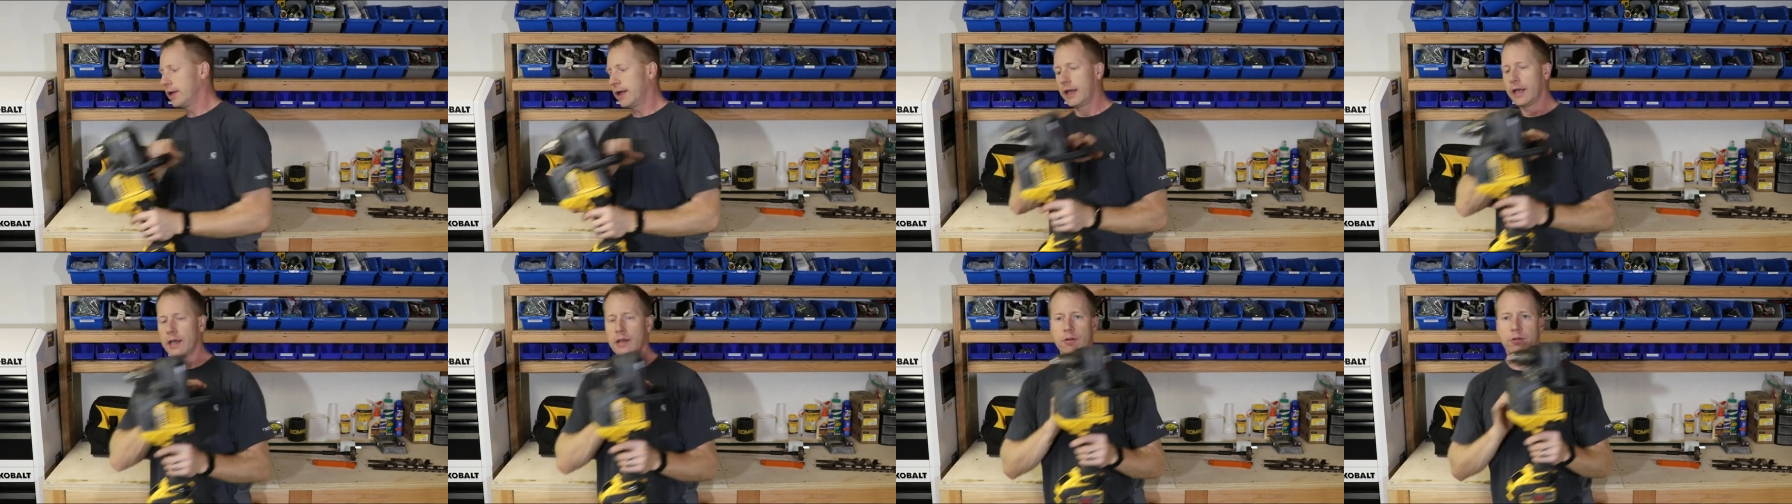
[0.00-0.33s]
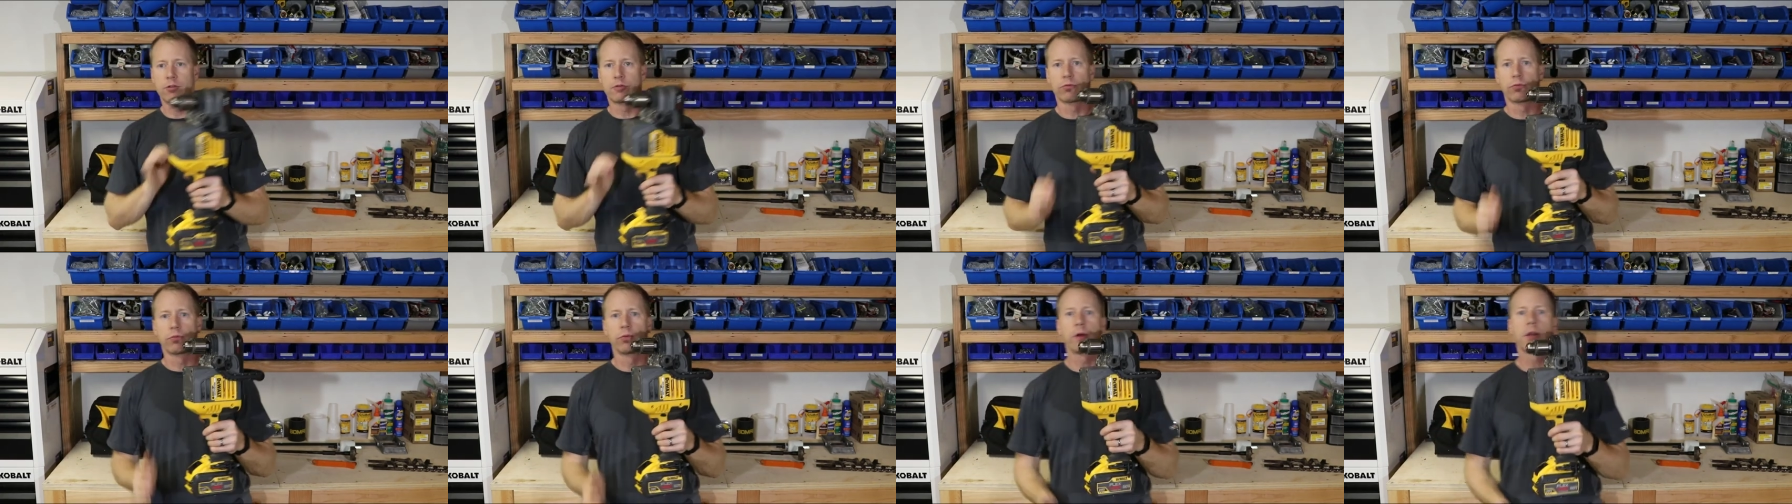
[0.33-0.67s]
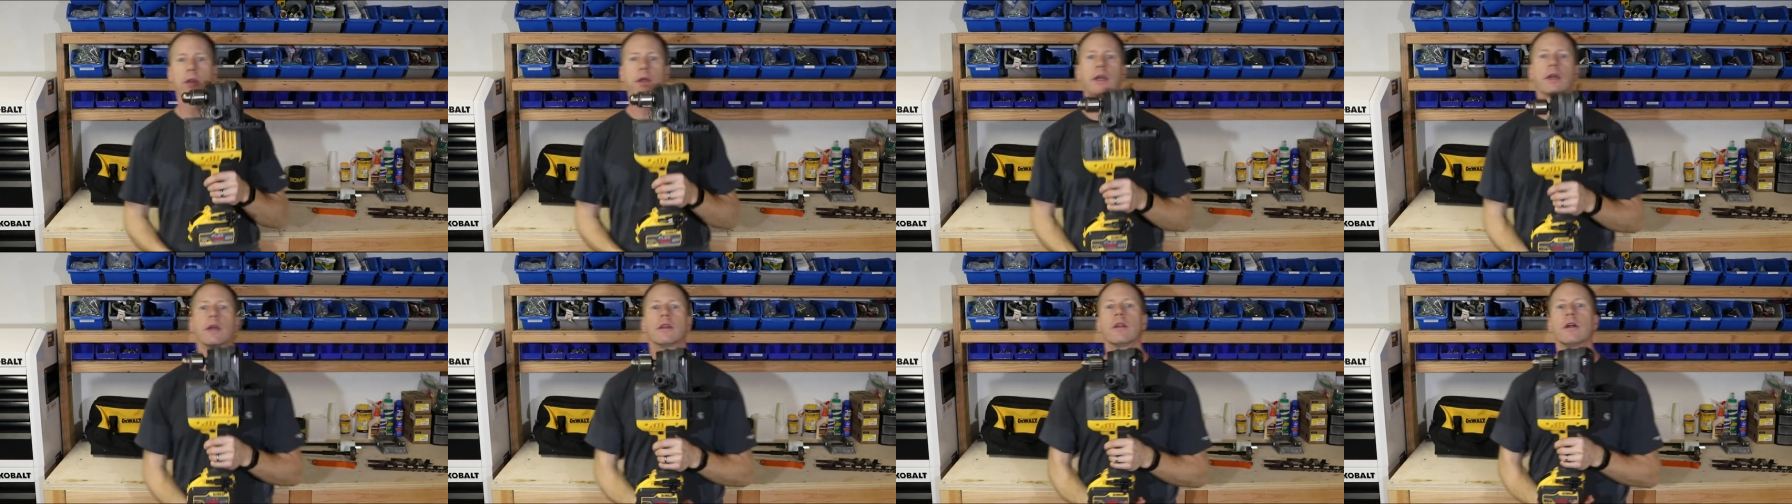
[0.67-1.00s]
has
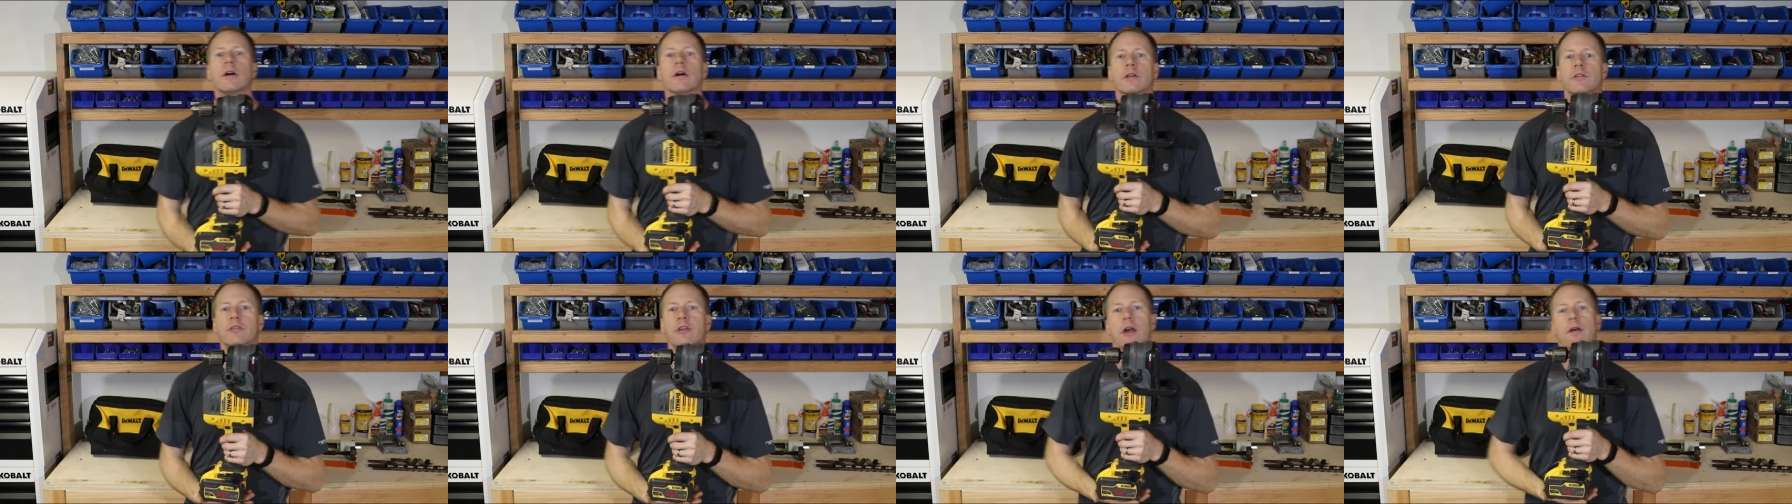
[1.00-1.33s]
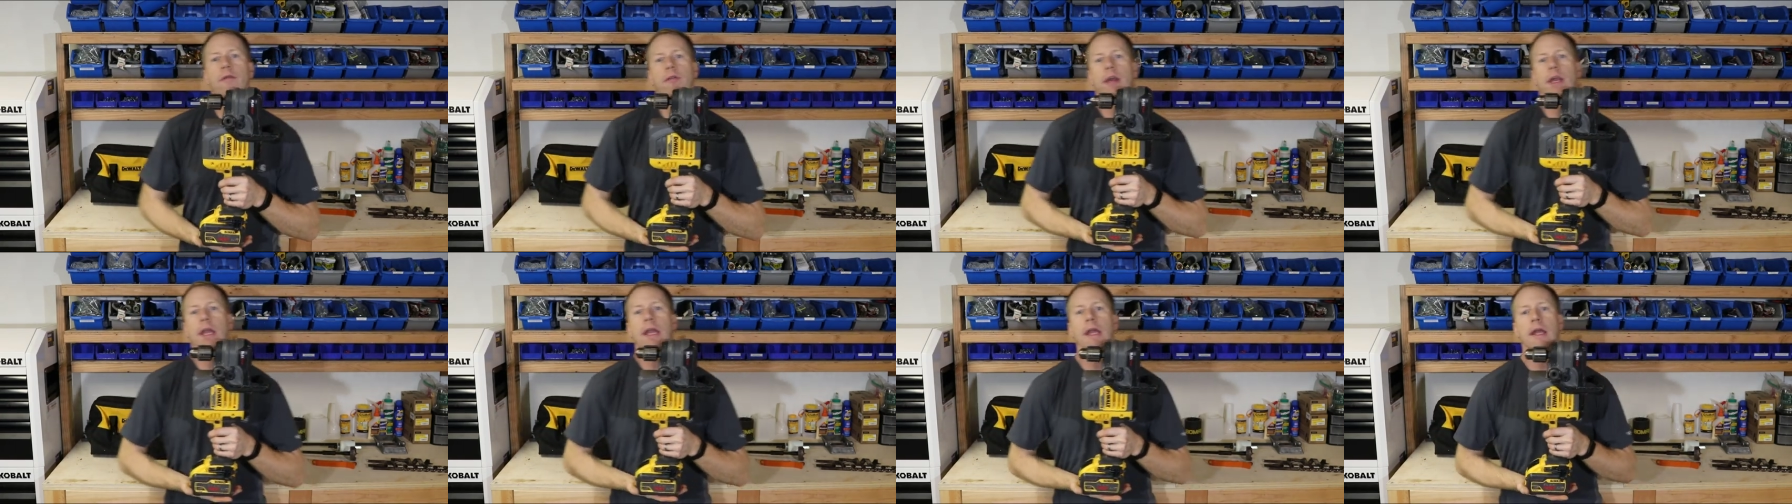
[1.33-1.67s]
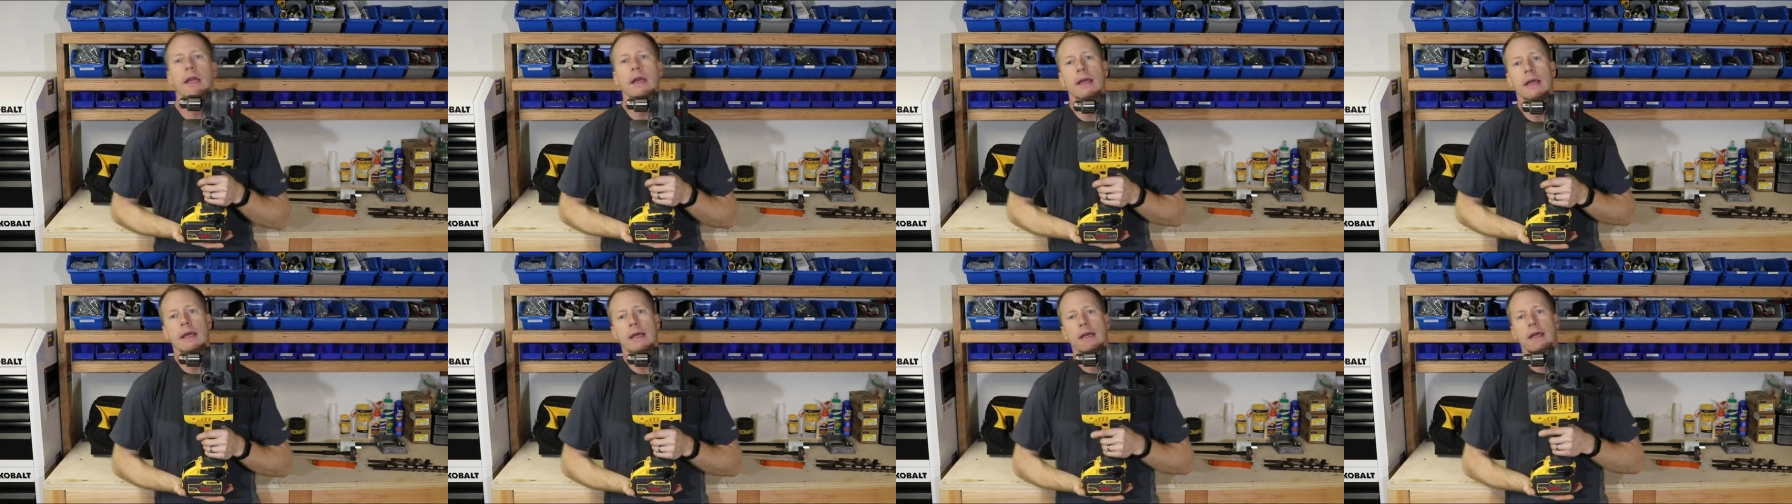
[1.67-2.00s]
really good longevity.